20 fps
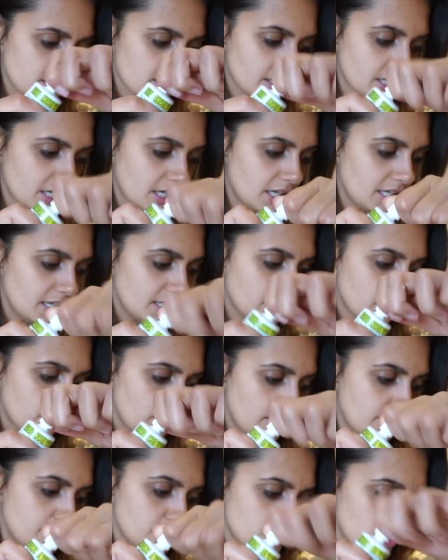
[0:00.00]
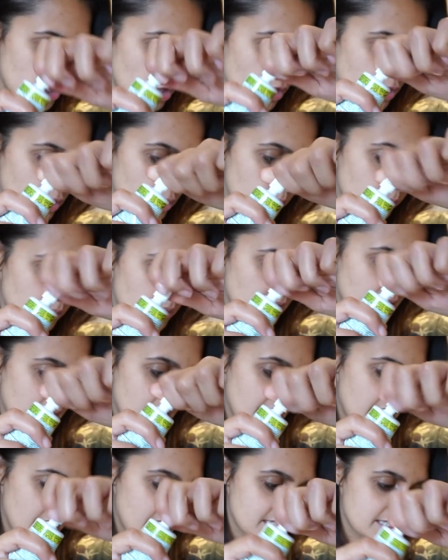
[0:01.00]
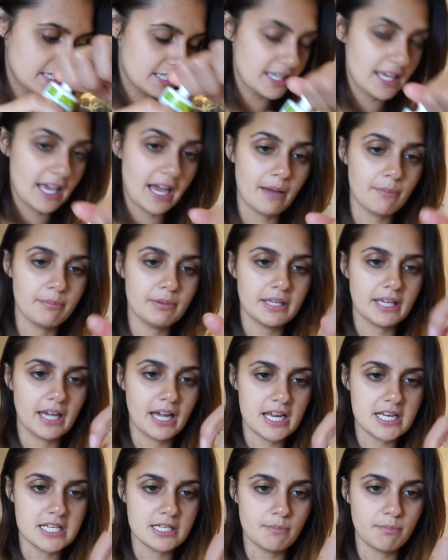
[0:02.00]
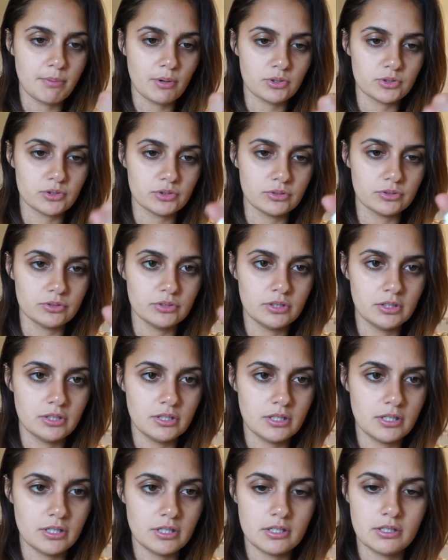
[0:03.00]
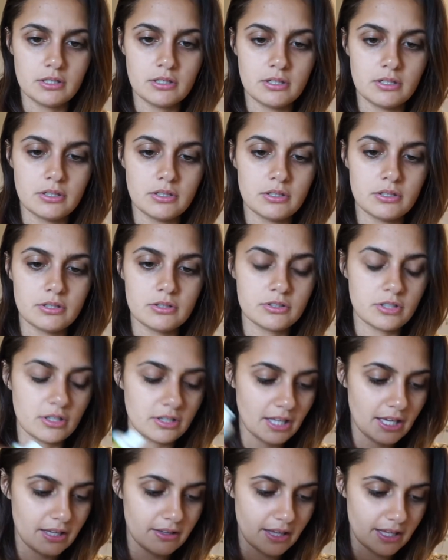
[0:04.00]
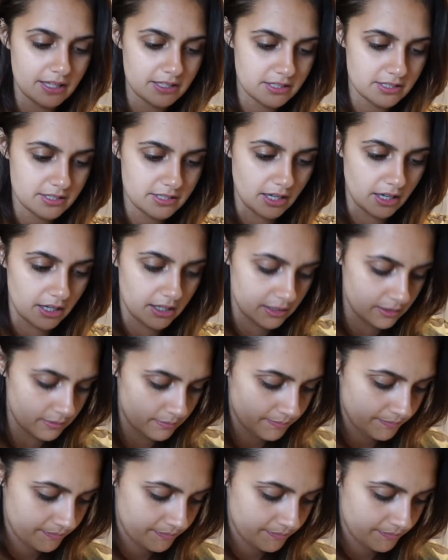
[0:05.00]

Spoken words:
of the colour cream tube into the applicator bottle. So now that's done,